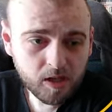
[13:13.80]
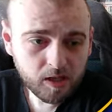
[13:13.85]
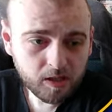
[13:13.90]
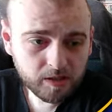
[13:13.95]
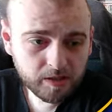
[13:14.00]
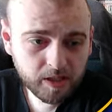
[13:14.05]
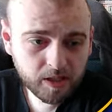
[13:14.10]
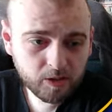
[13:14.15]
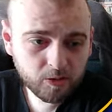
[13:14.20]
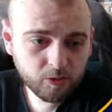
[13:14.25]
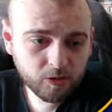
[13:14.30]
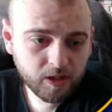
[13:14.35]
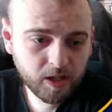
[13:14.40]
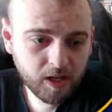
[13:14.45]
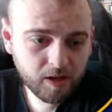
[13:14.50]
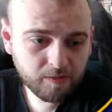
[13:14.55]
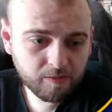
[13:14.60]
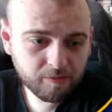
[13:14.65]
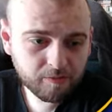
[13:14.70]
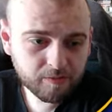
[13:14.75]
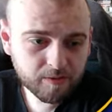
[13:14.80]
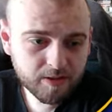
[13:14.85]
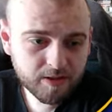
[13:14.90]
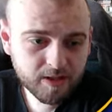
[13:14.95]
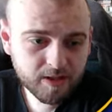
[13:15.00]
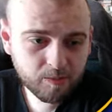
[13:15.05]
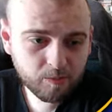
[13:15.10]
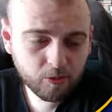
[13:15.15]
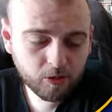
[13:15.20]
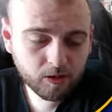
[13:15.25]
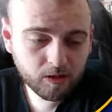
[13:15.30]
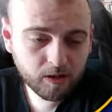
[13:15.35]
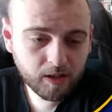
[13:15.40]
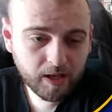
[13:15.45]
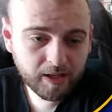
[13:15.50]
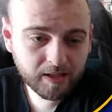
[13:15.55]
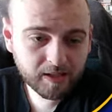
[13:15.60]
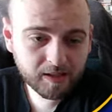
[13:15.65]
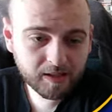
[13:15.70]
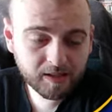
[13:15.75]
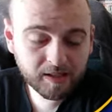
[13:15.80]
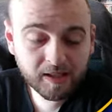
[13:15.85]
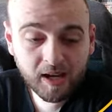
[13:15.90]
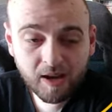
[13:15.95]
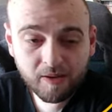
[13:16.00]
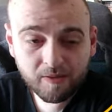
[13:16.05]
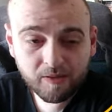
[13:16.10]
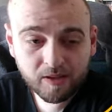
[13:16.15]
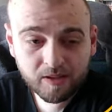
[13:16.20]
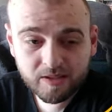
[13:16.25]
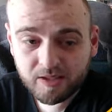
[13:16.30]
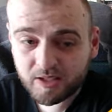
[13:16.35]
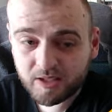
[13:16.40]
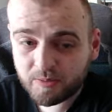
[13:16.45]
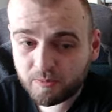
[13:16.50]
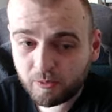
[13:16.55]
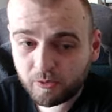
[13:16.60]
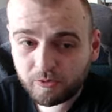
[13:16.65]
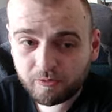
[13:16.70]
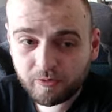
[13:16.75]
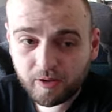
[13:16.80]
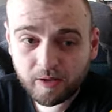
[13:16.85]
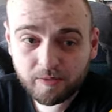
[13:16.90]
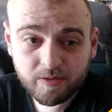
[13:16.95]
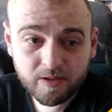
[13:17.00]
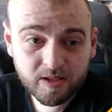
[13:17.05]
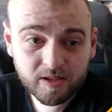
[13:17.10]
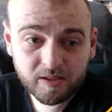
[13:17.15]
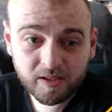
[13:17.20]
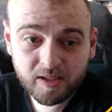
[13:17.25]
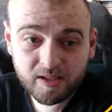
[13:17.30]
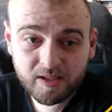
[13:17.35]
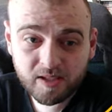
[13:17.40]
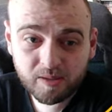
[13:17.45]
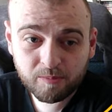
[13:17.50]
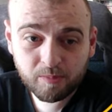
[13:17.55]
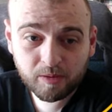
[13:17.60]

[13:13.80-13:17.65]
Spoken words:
Then you have someone like Gavi at 6.5 is interesting,